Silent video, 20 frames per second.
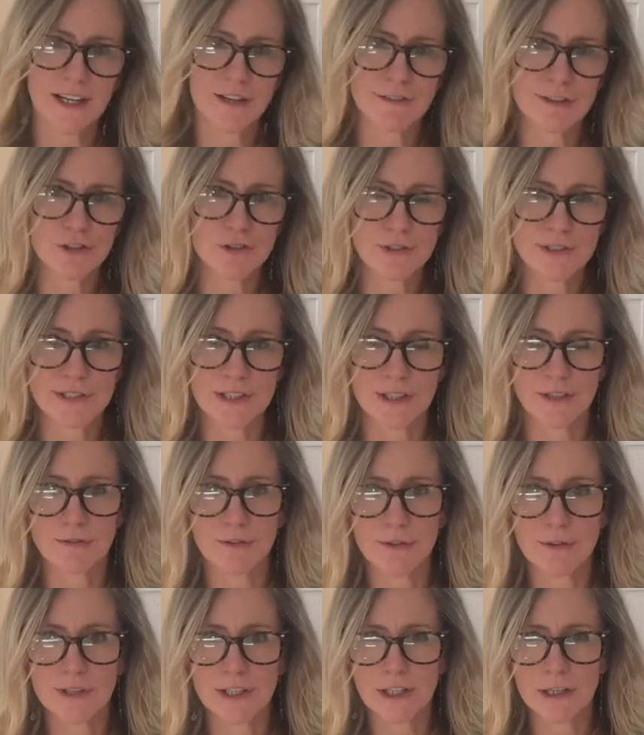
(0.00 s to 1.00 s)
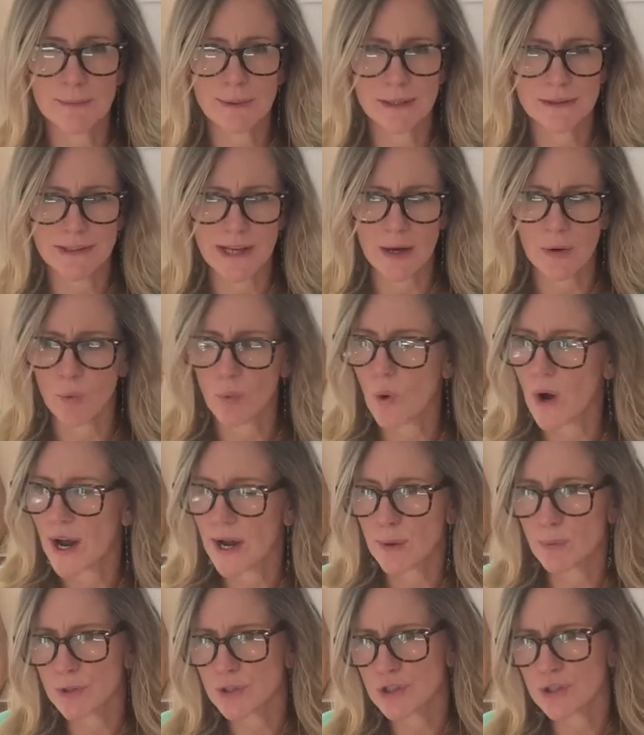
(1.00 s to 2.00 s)
of interesting if you think about that. Why
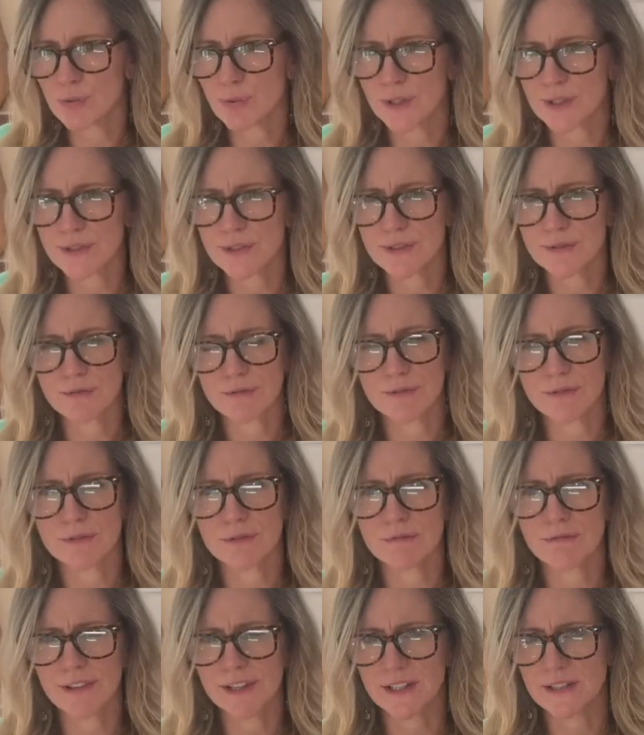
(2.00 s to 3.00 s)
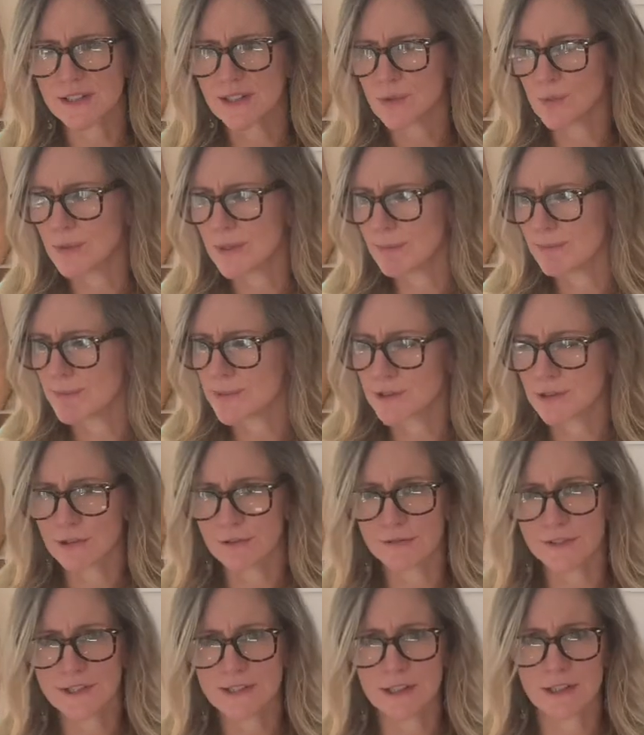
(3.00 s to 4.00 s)
would you want to sweep
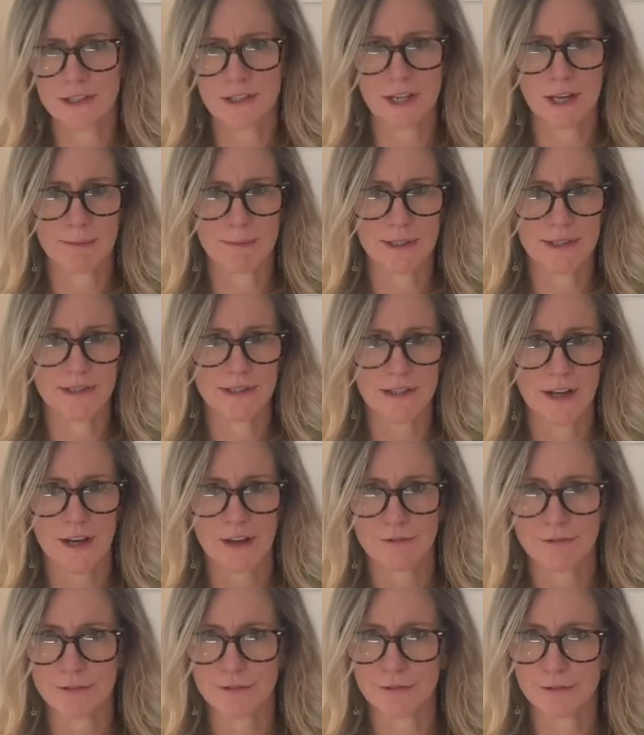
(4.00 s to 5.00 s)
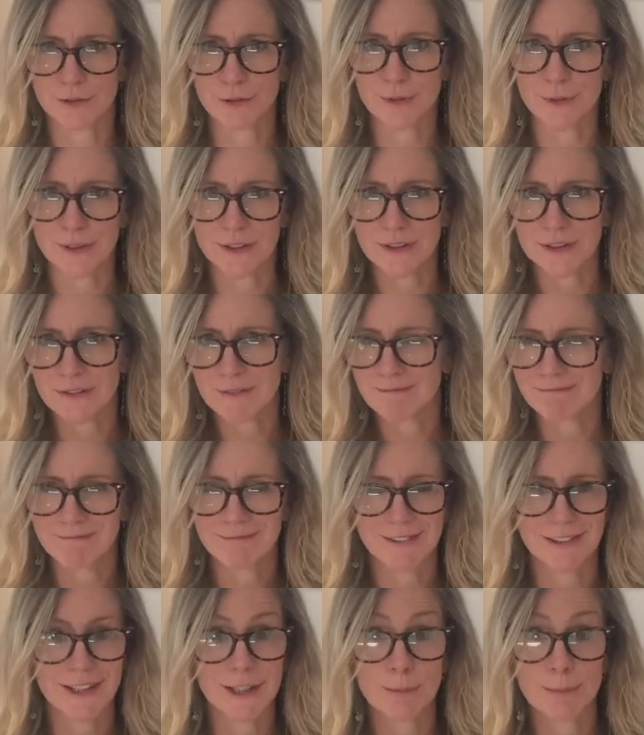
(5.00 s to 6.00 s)
surface contaminants off a fluid?
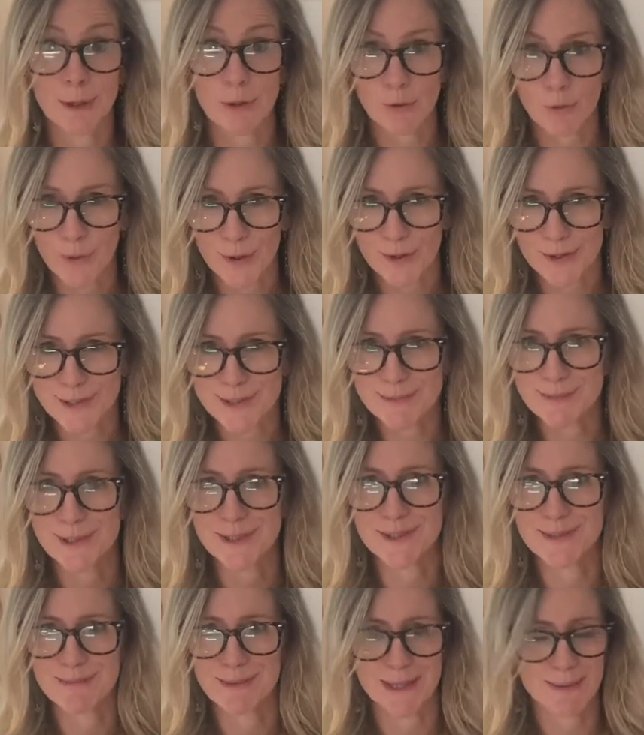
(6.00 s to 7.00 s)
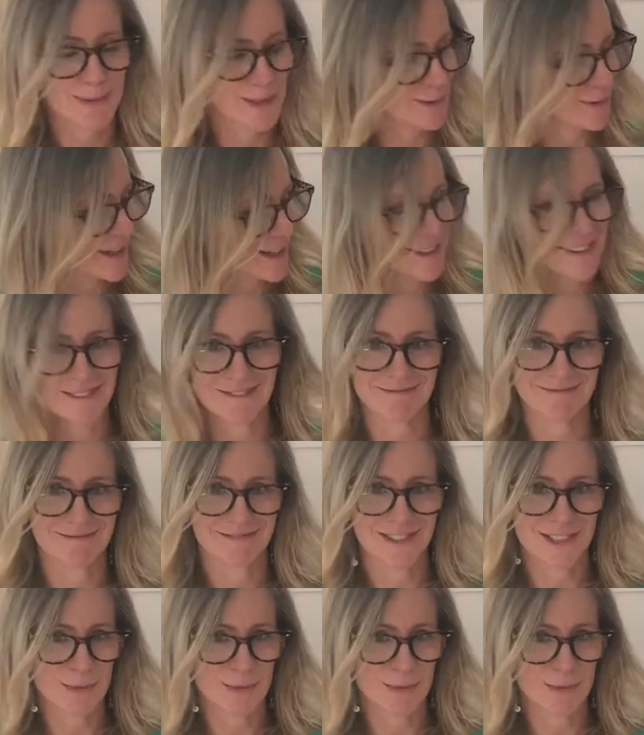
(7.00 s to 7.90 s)
Think about oil spills maybe, right? It's